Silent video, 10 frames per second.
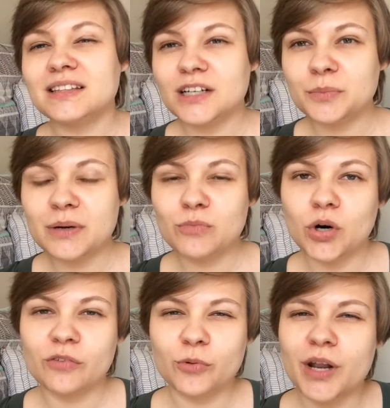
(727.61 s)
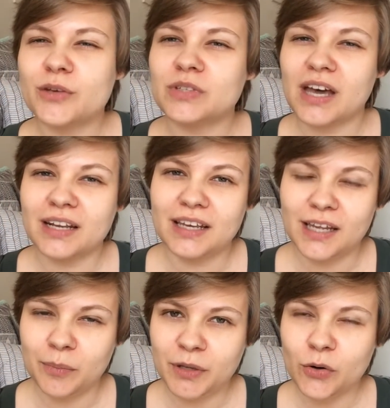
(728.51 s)
a little bit more of one of those kind of
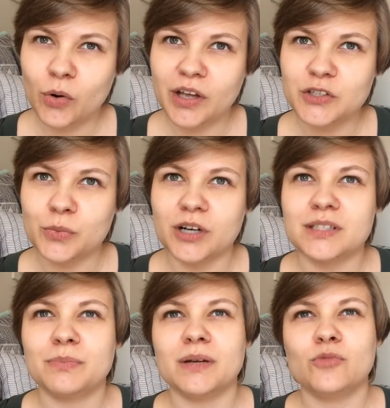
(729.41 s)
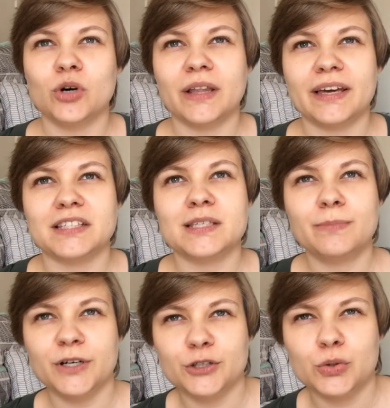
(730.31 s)
hippie oils where it's a bit more like a
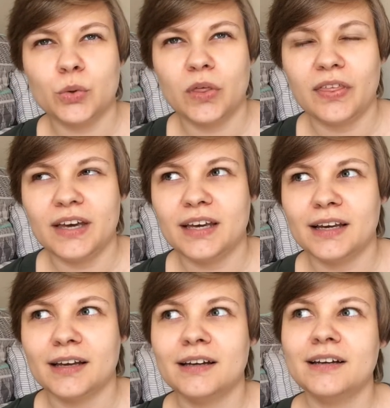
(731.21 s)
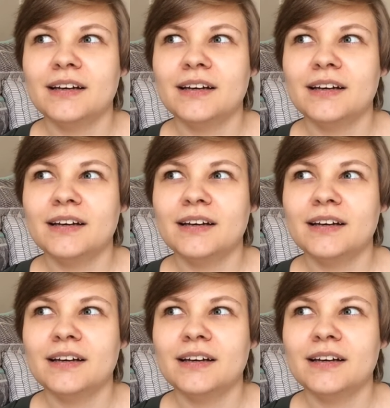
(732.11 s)
spiritual thing,